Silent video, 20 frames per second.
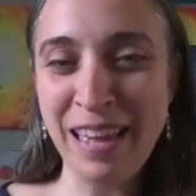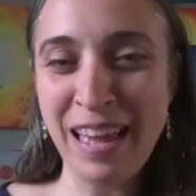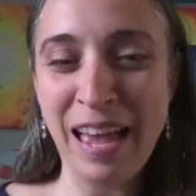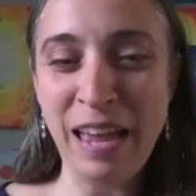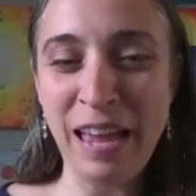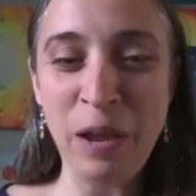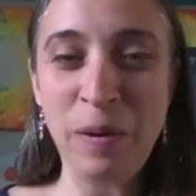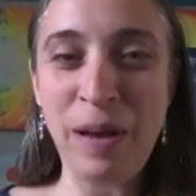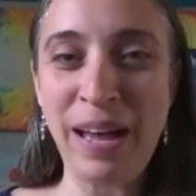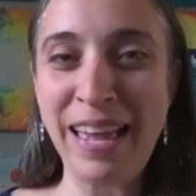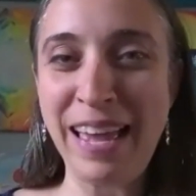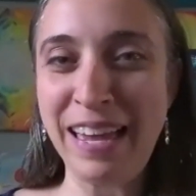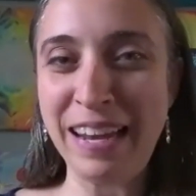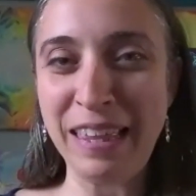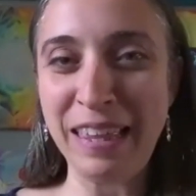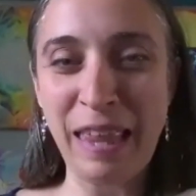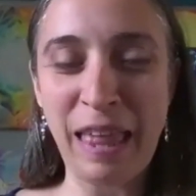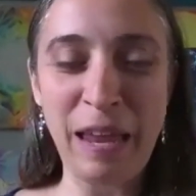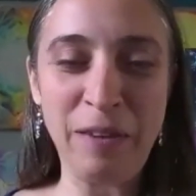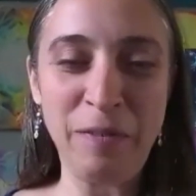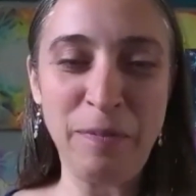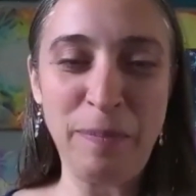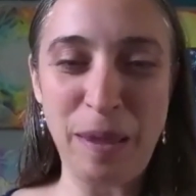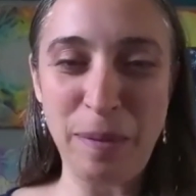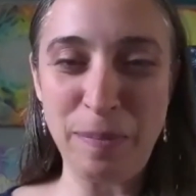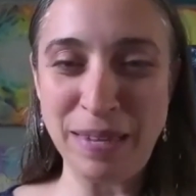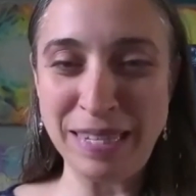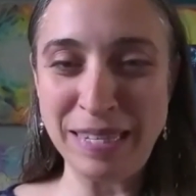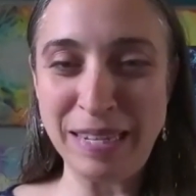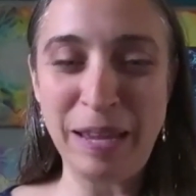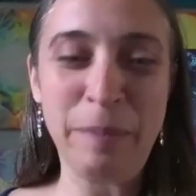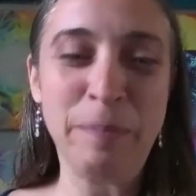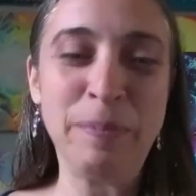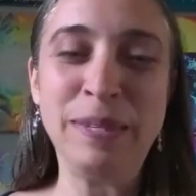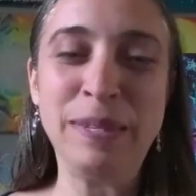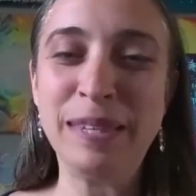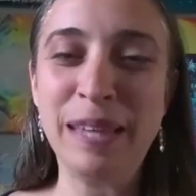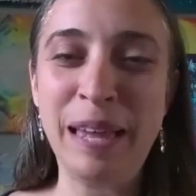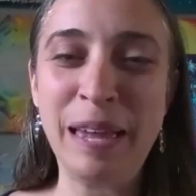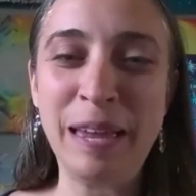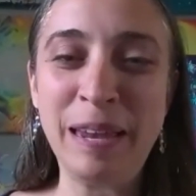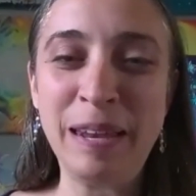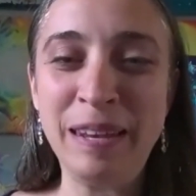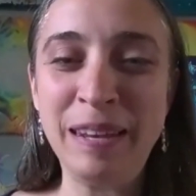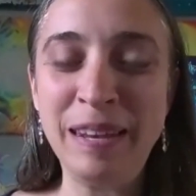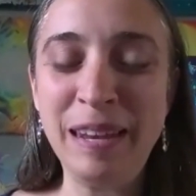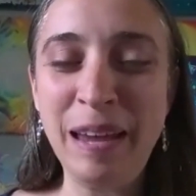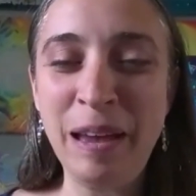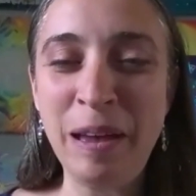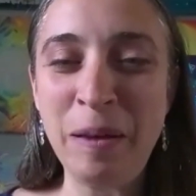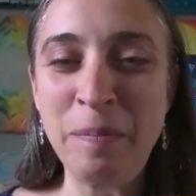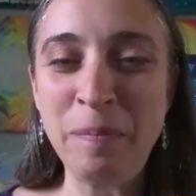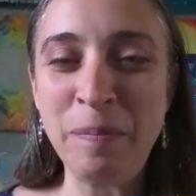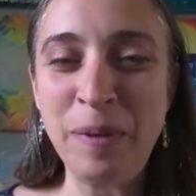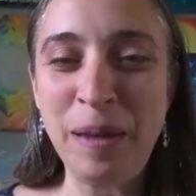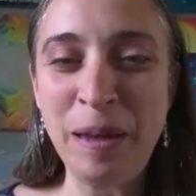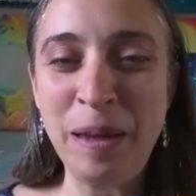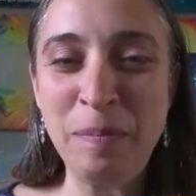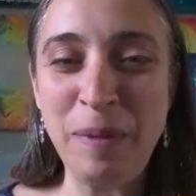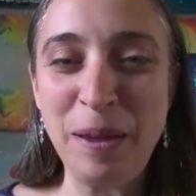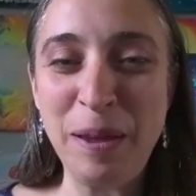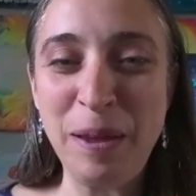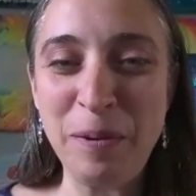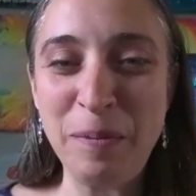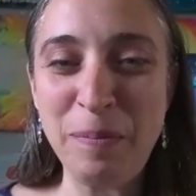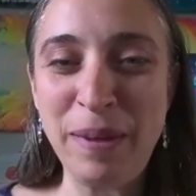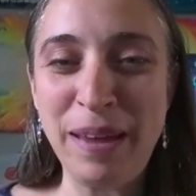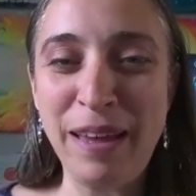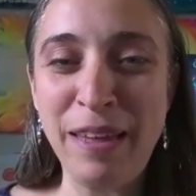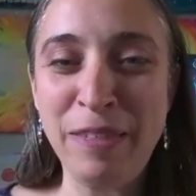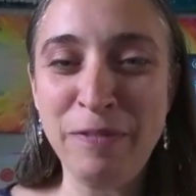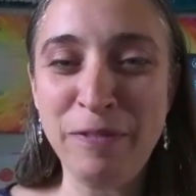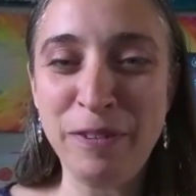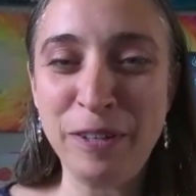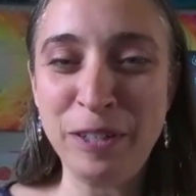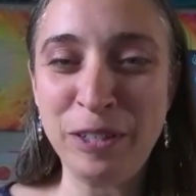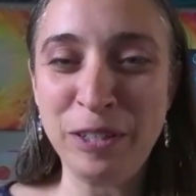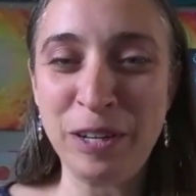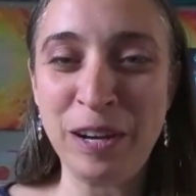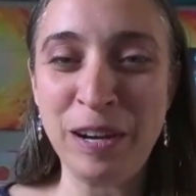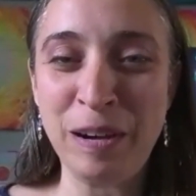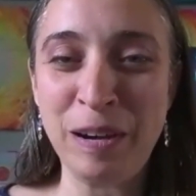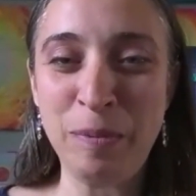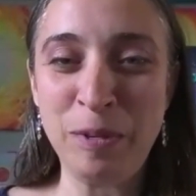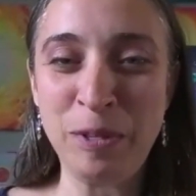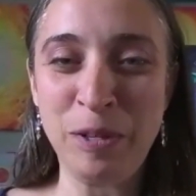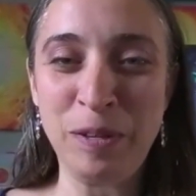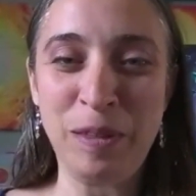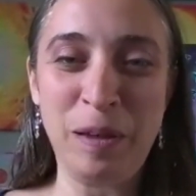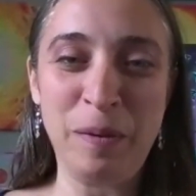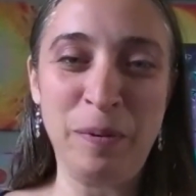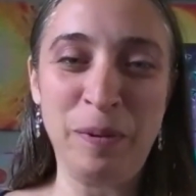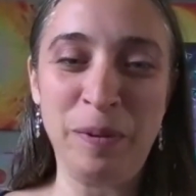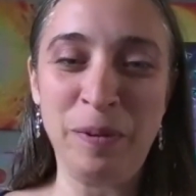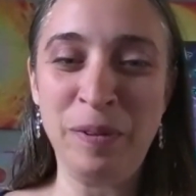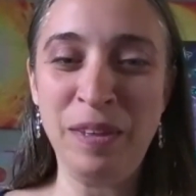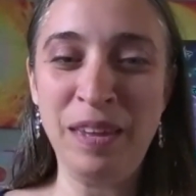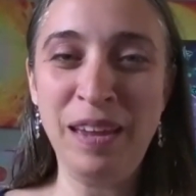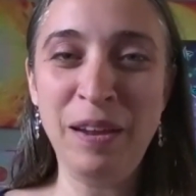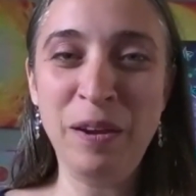I know I had a lot of baby steps on my own path for sure, and I'm sure that will